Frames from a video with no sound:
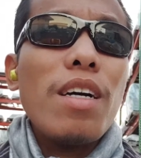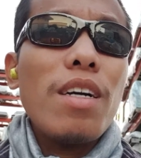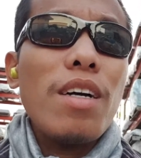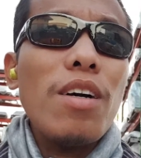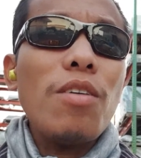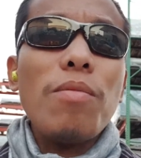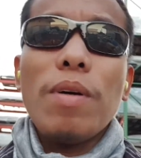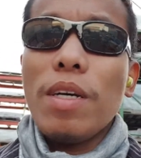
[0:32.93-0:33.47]

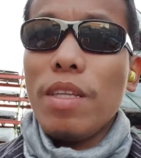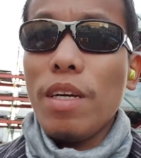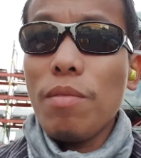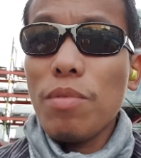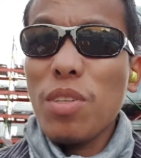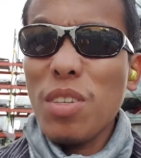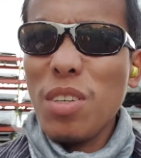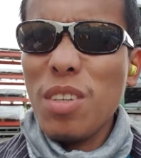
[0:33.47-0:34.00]
I'm um,
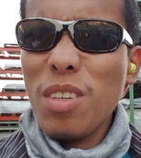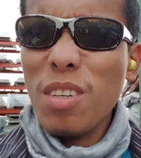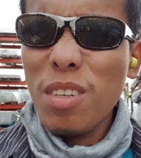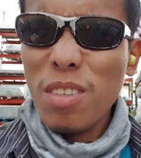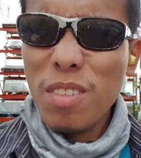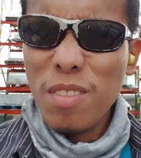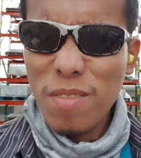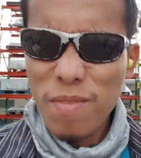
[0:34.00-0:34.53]
so
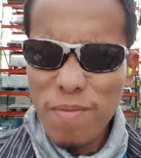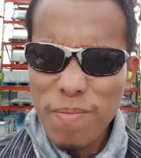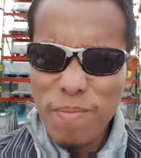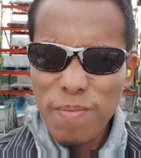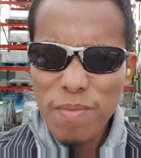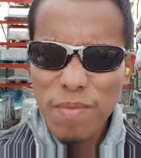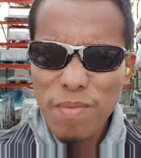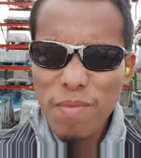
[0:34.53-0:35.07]

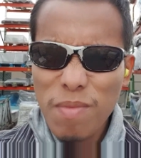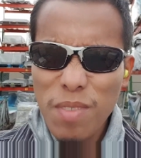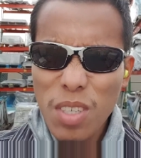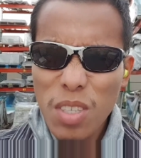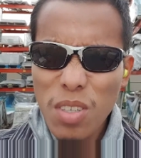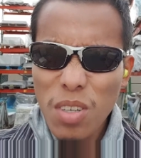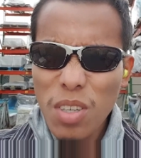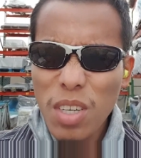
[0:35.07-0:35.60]

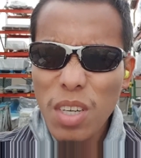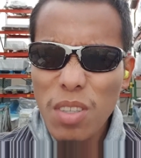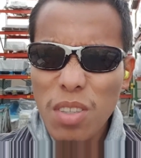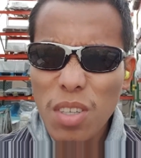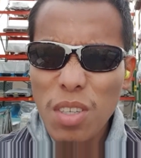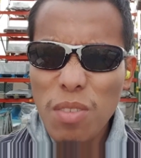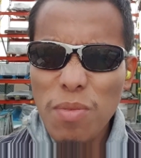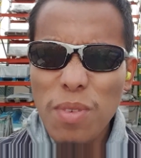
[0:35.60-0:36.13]

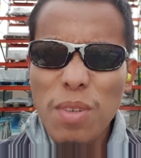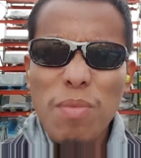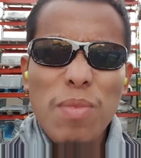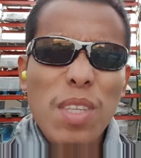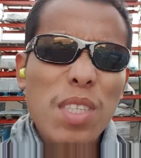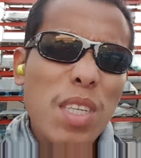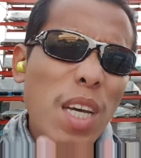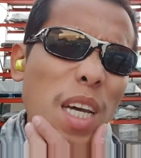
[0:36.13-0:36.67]
disoriented from
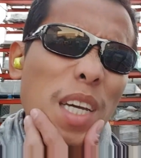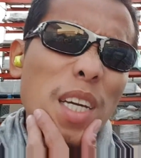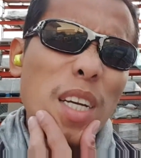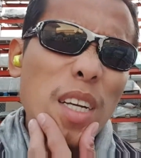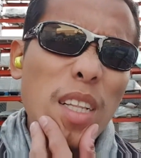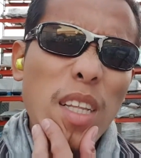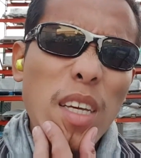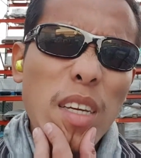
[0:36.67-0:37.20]
the
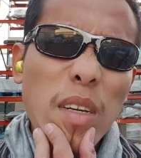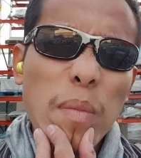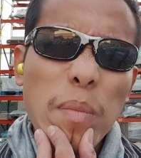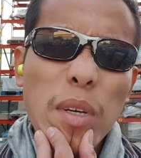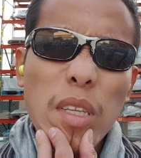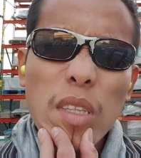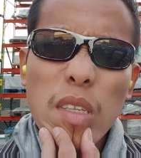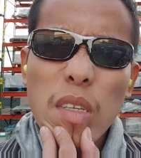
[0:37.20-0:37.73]
cycling a
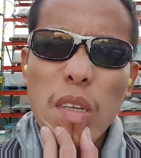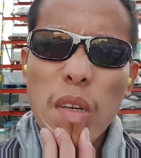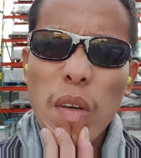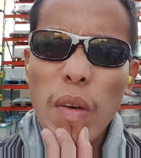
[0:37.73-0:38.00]
bit.